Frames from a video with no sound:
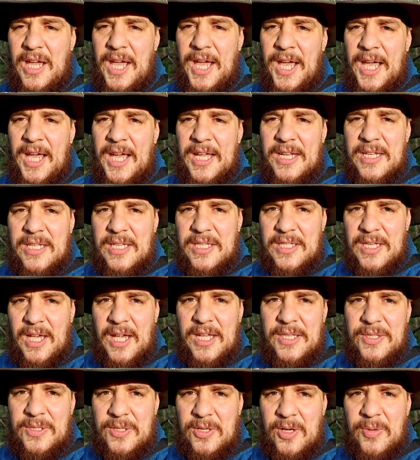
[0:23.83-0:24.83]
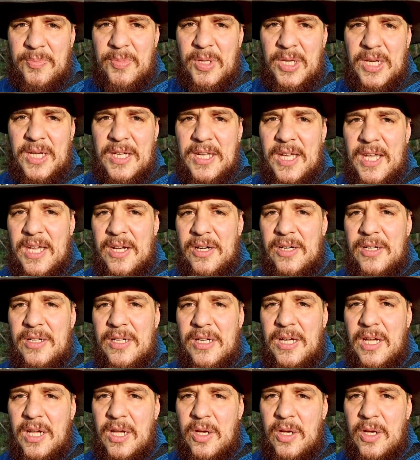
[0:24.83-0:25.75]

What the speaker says: and science communicator.